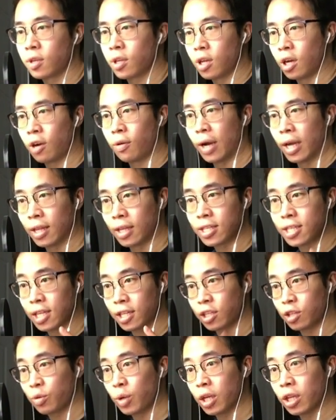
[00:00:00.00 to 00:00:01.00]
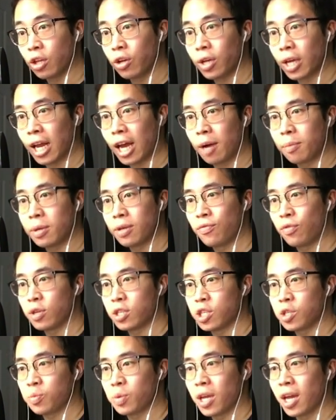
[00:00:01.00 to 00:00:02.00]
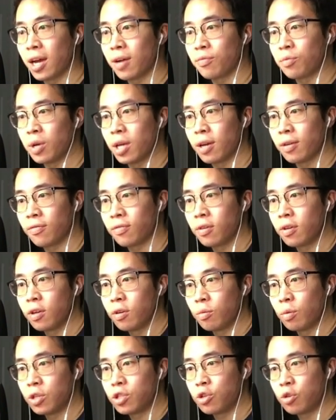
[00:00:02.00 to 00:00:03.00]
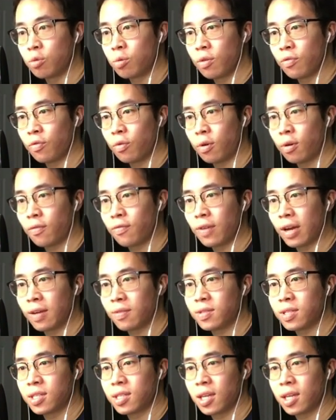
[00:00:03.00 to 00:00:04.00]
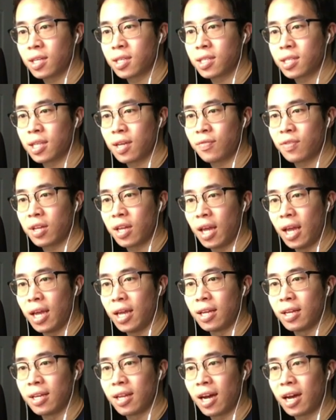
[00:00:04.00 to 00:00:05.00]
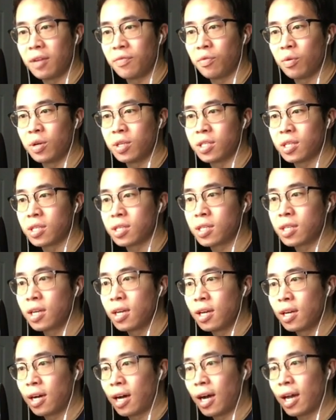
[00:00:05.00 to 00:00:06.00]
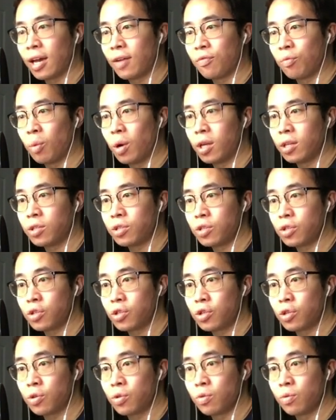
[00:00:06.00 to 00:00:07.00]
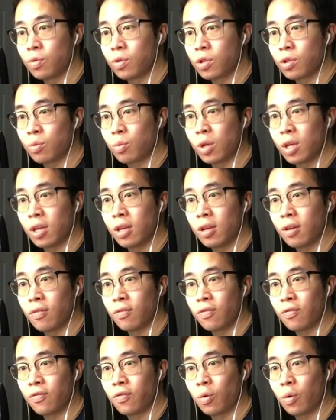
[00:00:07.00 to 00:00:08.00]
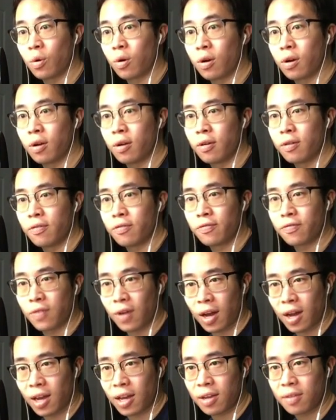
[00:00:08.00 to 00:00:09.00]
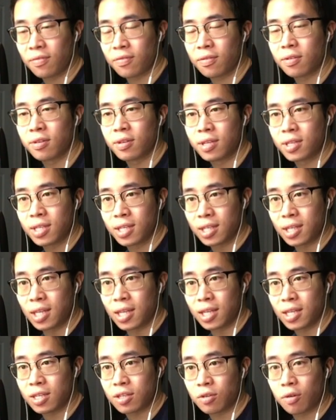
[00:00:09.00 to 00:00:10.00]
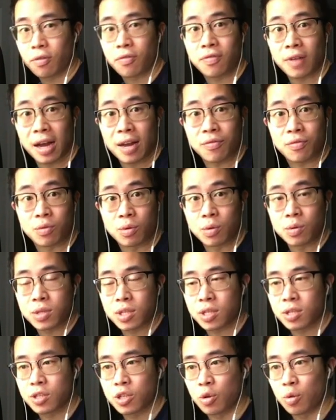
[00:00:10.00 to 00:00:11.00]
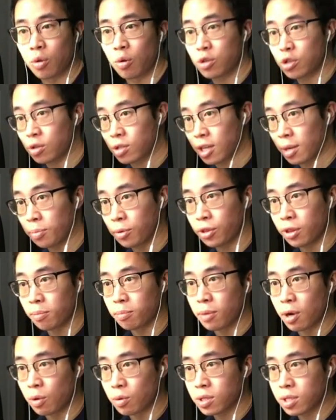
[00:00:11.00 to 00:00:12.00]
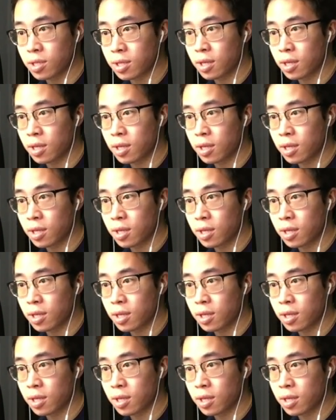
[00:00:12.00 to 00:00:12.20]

All right, let's take a quick look at how many voices we have. We have one two three four five six seven eight nine voices. I have one two three four five Cs, or 5 roots, so those are doubled the most.